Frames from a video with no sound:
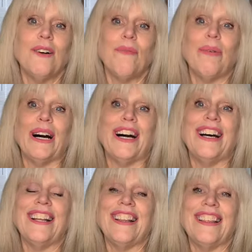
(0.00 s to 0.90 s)

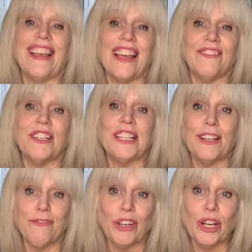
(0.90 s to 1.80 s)
but the everyday
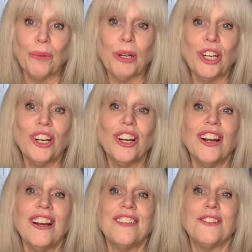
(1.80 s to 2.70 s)

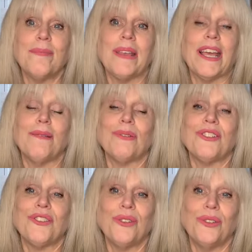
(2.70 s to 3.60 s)
farmer, to be able
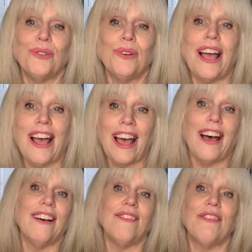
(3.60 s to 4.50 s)
to
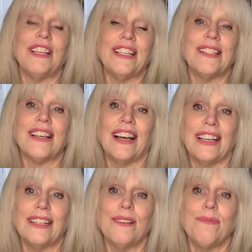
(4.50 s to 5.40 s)
have these
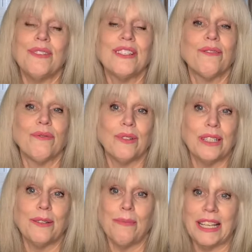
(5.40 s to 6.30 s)
items
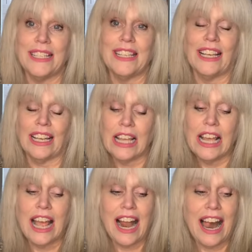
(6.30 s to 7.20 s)
was amazing.
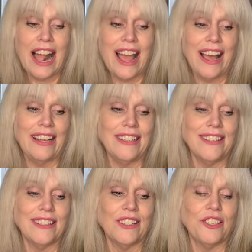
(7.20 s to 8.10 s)
And
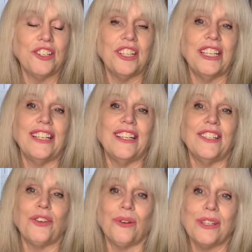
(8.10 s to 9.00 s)
she
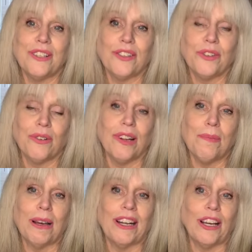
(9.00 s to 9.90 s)
told us a story
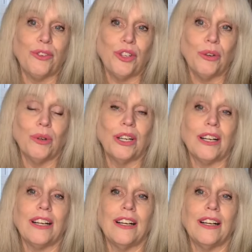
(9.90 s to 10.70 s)
about how New York